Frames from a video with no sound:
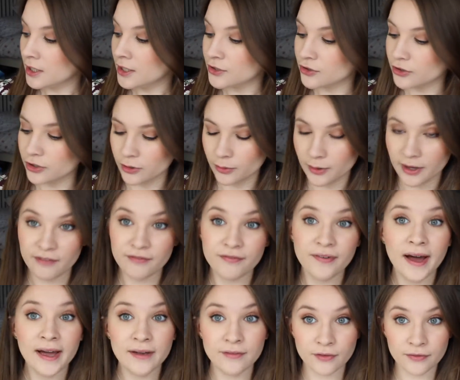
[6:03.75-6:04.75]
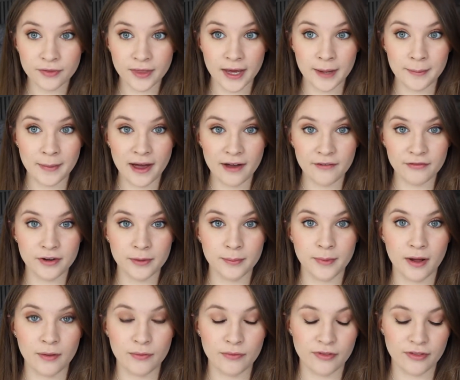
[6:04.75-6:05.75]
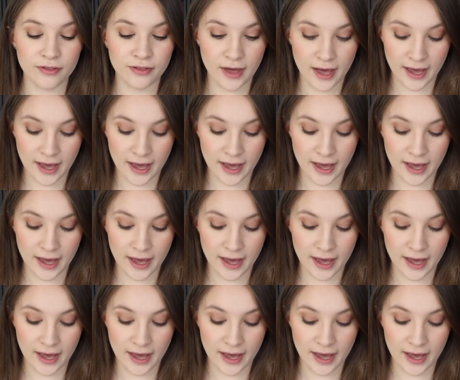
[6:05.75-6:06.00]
So you'll get 5 of them every month,